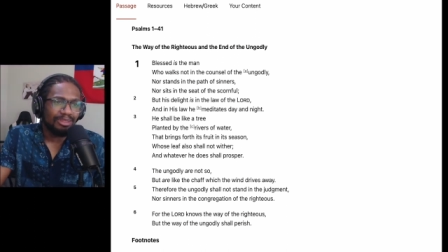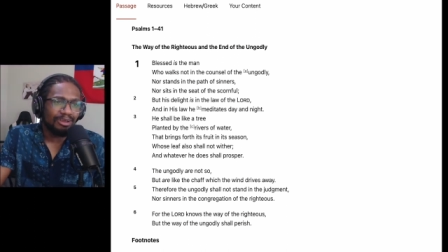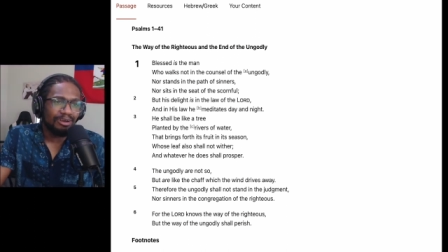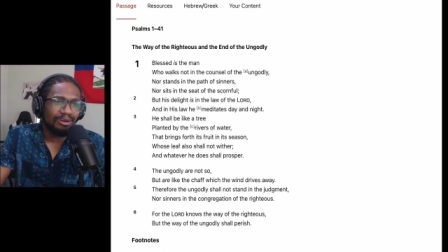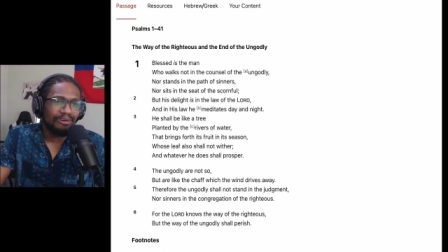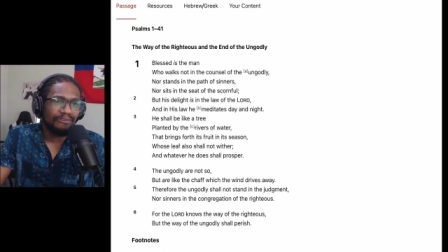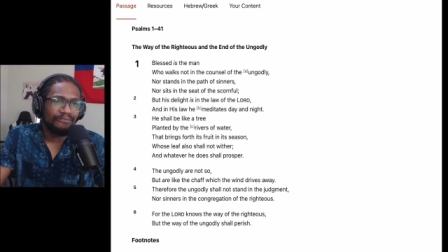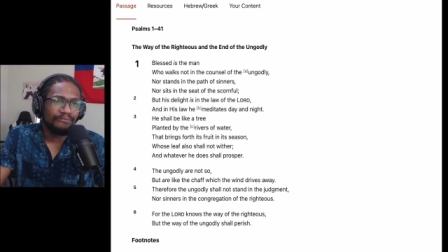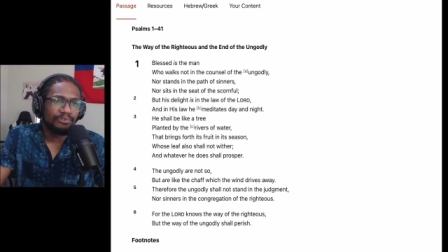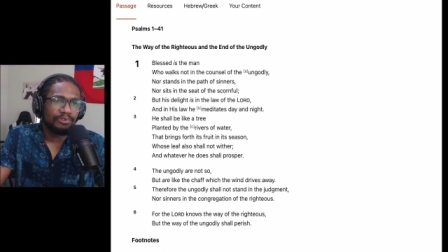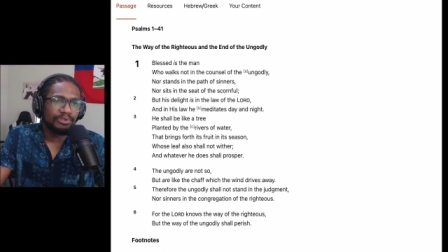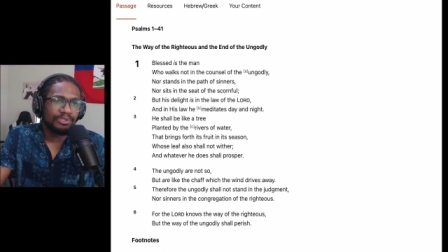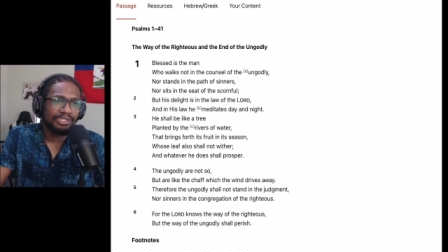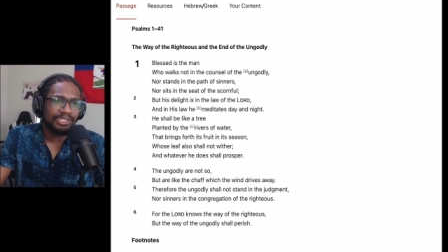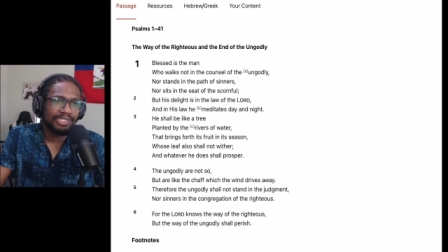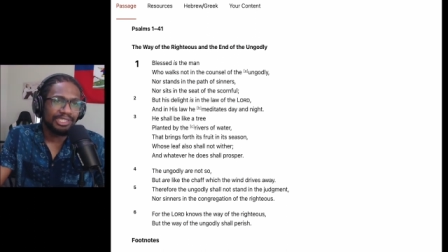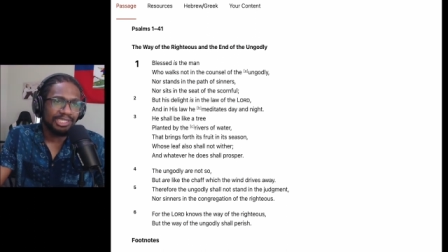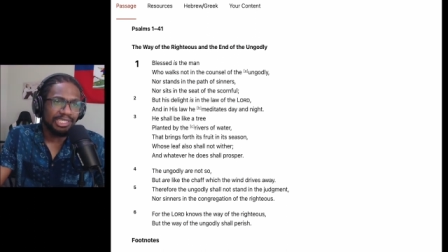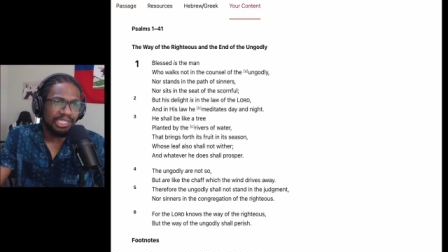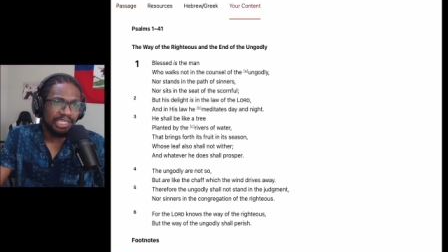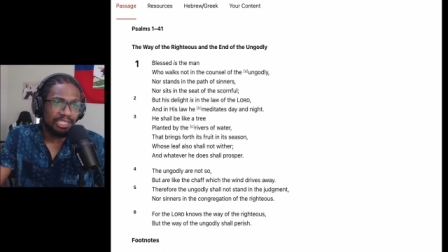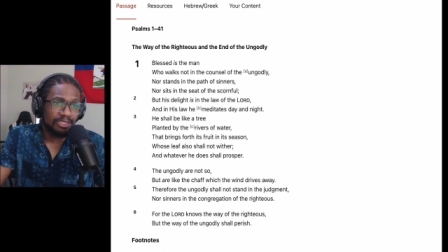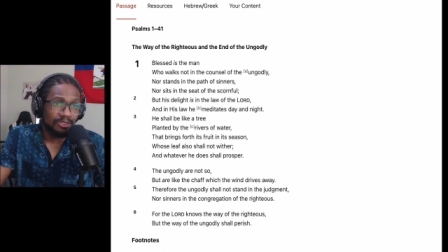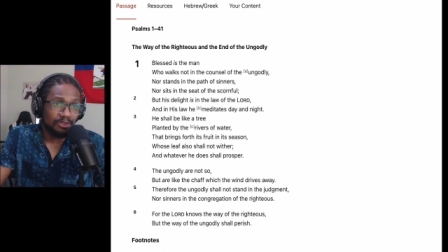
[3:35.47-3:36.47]
of the
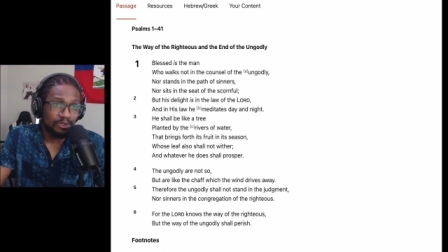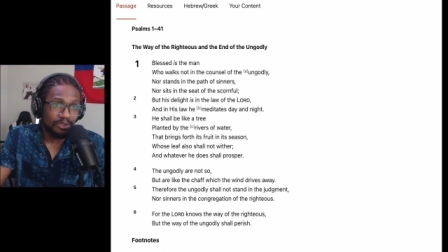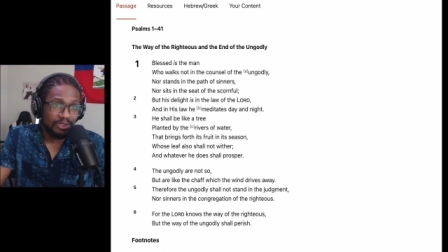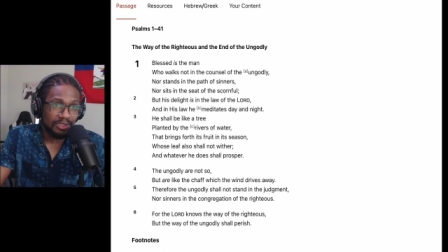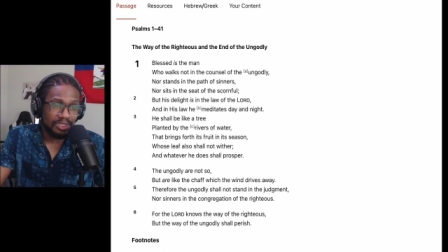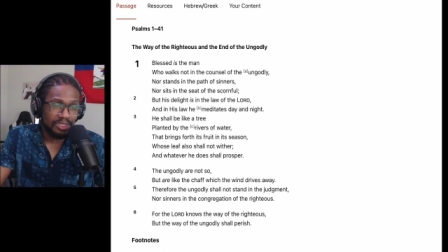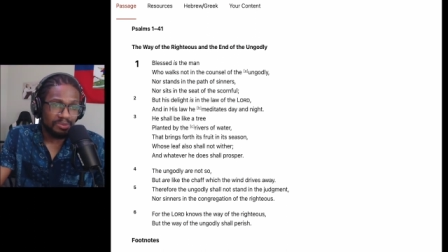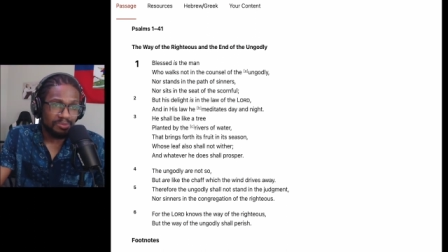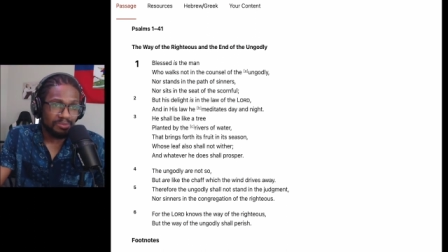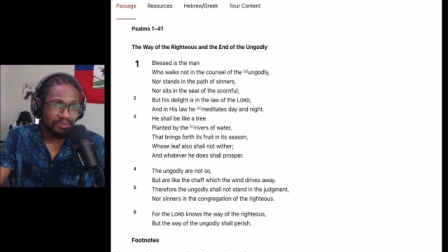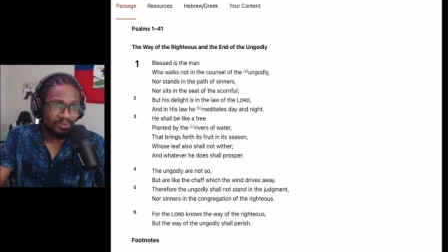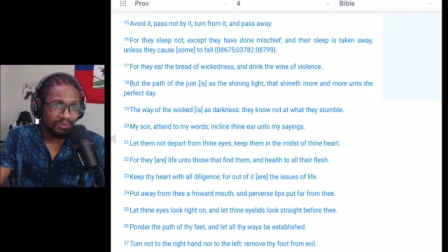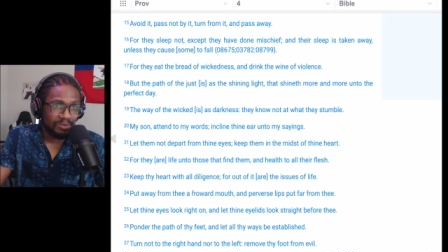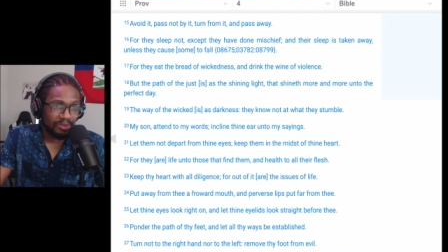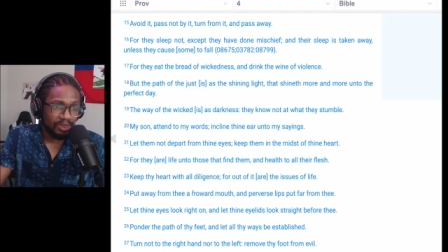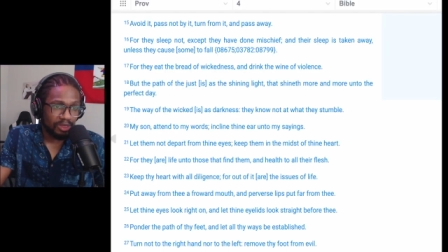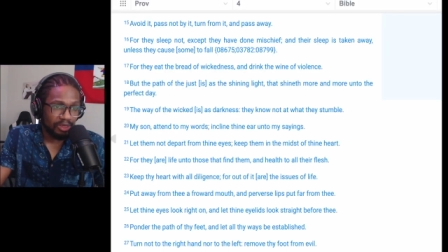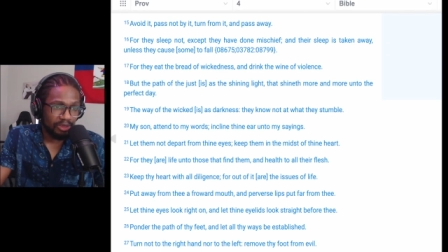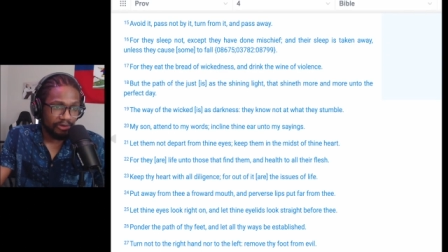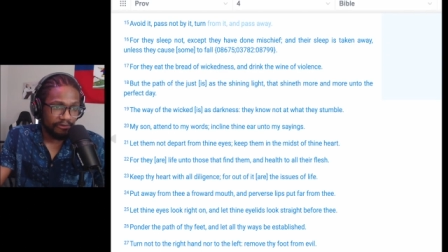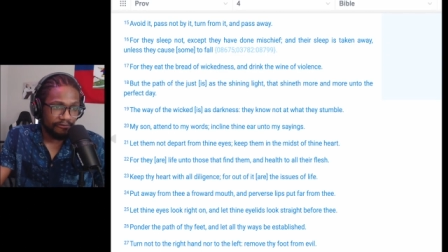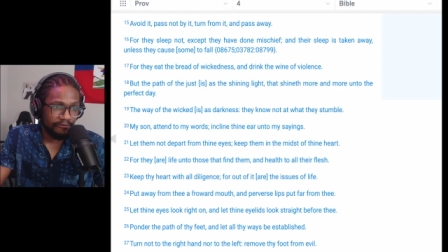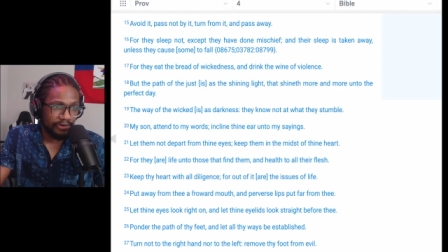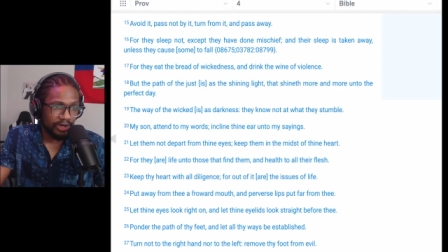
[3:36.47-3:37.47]
sinners.
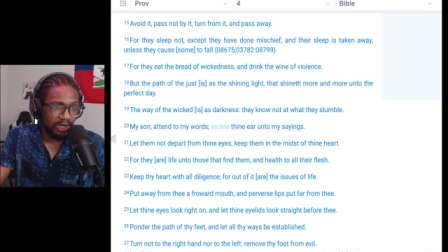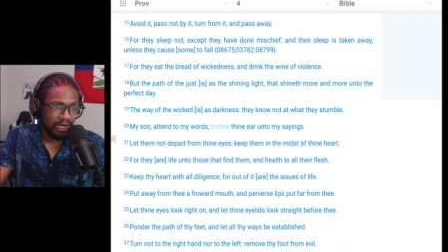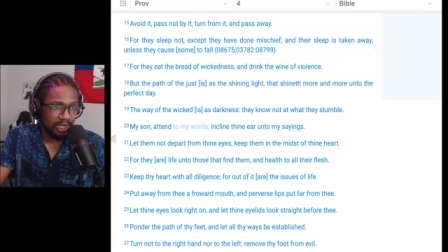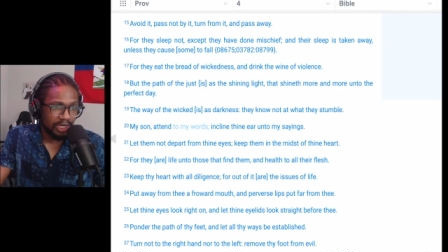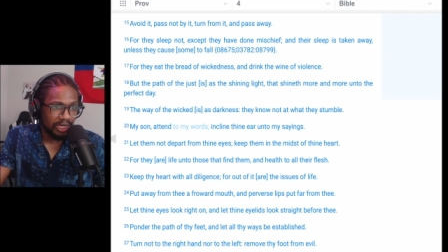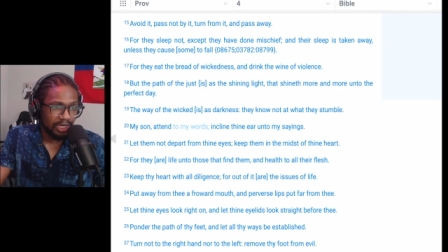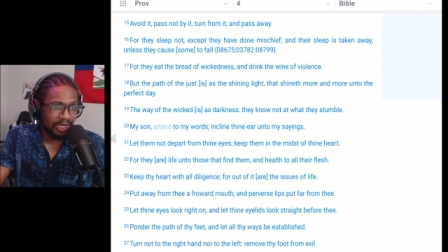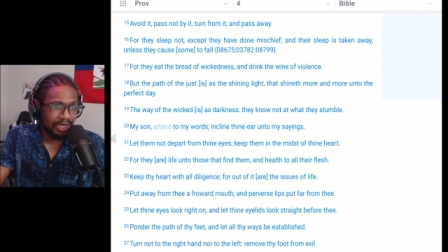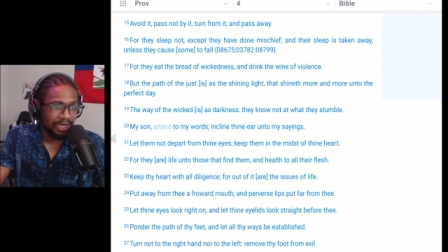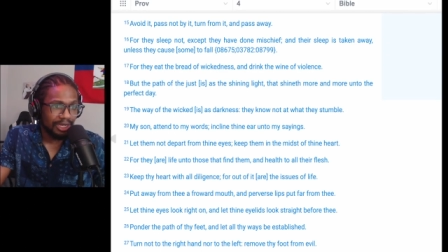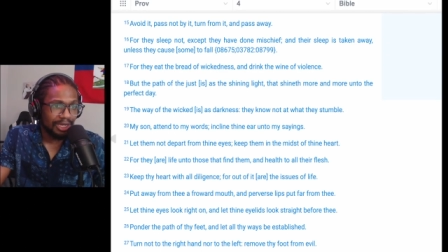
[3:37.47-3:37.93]
Funny.